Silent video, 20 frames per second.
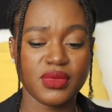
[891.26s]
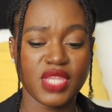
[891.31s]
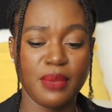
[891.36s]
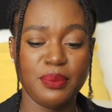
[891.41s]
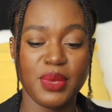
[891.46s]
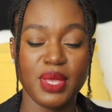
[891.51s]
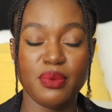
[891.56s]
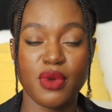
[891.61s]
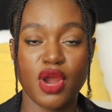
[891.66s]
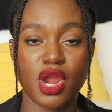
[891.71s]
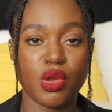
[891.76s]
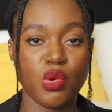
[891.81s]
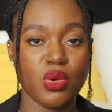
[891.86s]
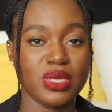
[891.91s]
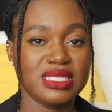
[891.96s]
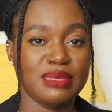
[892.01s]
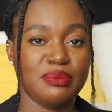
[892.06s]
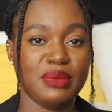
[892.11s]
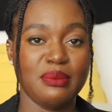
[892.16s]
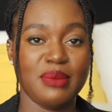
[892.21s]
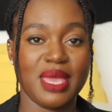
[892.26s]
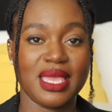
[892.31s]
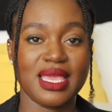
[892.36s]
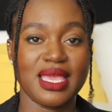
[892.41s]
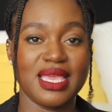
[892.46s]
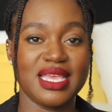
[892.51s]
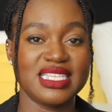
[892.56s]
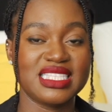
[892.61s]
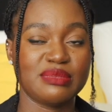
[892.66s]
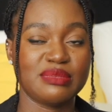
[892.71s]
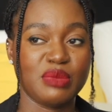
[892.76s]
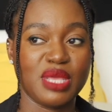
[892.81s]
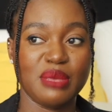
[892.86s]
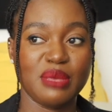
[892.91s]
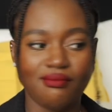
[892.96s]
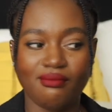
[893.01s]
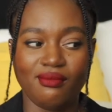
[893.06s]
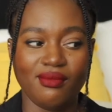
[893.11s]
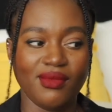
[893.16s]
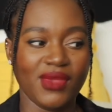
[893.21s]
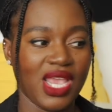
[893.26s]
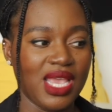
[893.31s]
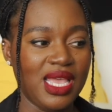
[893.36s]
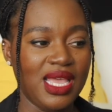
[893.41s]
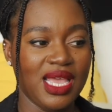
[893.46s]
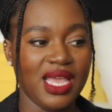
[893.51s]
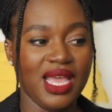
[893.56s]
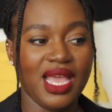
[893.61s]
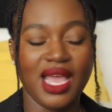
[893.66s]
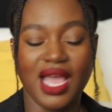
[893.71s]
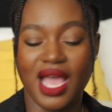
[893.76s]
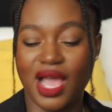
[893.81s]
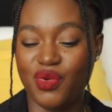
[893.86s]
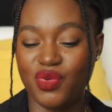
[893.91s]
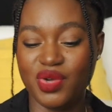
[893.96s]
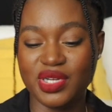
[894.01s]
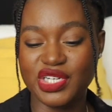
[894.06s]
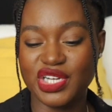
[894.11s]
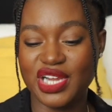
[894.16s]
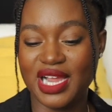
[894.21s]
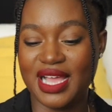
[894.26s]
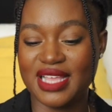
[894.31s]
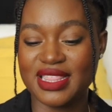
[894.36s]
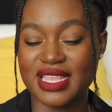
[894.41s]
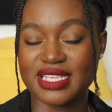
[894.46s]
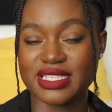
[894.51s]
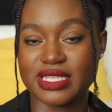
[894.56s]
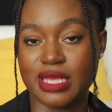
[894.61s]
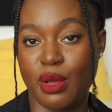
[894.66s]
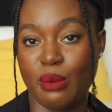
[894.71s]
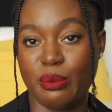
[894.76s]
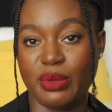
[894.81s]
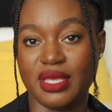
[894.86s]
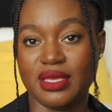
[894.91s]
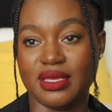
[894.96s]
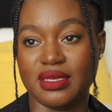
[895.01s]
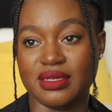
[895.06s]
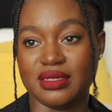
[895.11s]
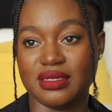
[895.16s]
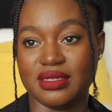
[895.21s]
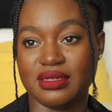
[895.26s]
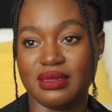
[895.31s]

people are going to be making ends meet. I wonder how that's going to be.